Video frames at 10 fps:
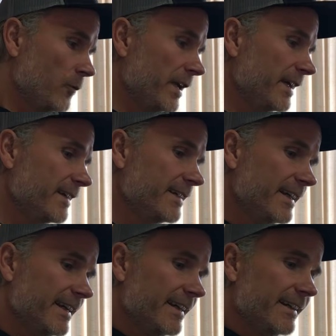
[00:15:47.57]
We
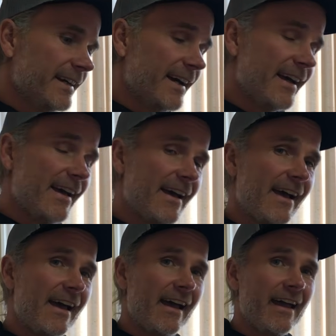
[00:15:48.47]
need
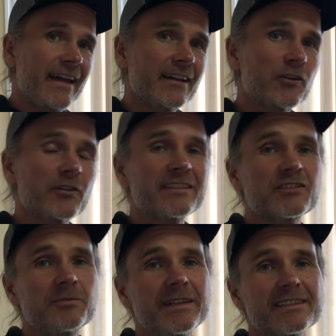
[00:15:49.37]
a
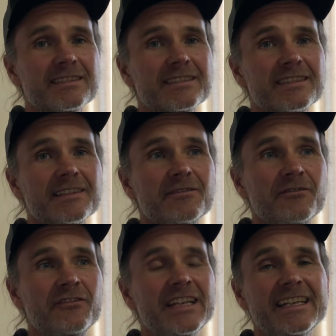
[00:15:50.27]
Christmas
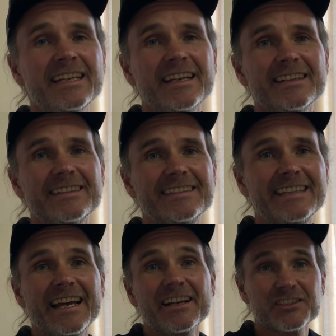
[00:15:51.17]
vegan
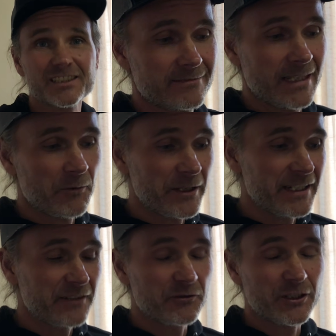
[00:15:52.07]
dish that we
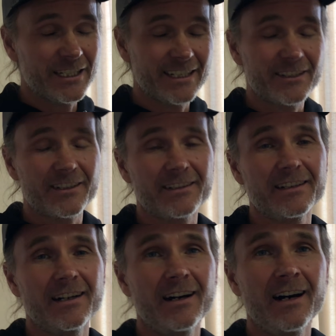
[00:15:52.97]
need for dinner
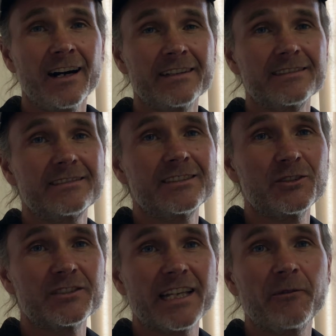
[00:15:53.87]
on
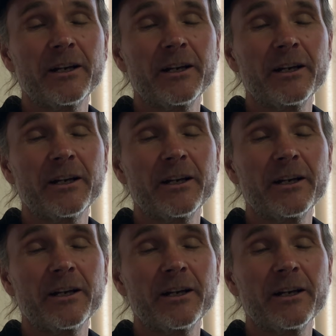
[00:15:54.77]
Tuesday.